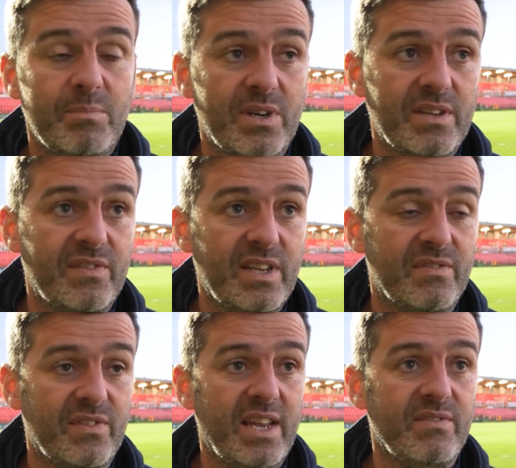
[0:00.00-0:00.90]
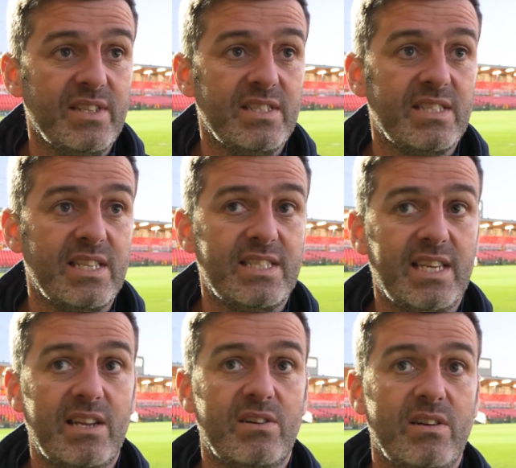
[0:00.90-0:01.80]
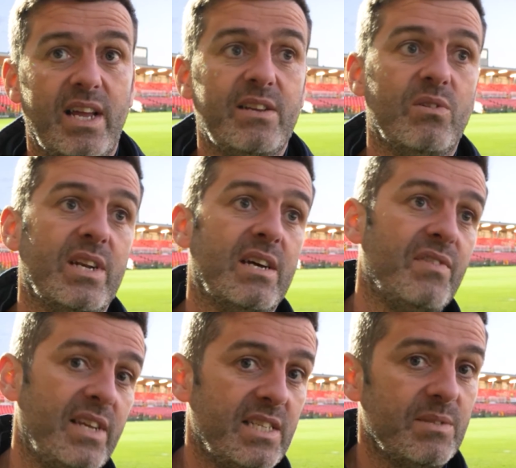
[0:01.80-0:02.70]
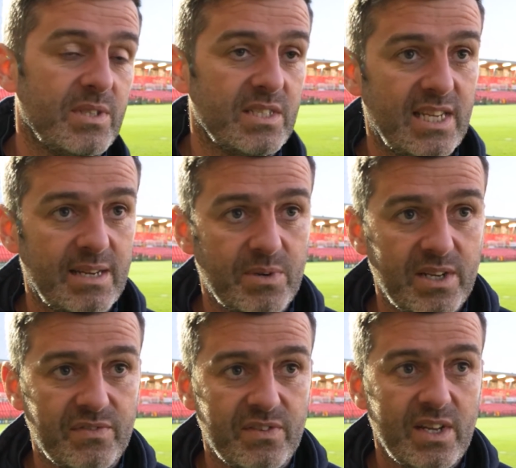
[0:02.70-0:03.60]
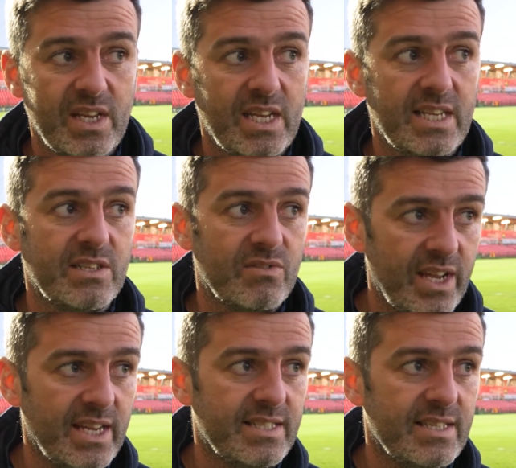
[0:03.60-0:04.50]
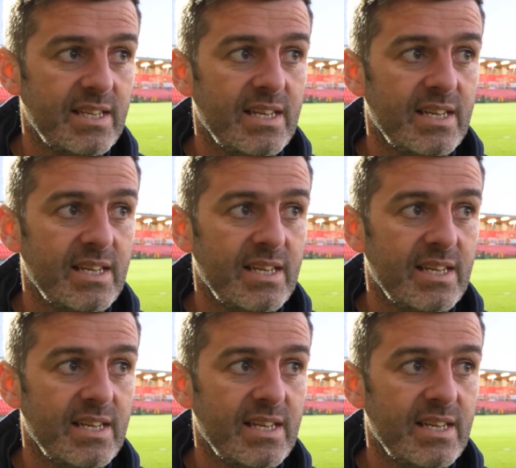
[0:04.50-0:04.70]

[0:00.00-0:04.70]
But if Evans is yellow and going off Lee's with the same ref is a red,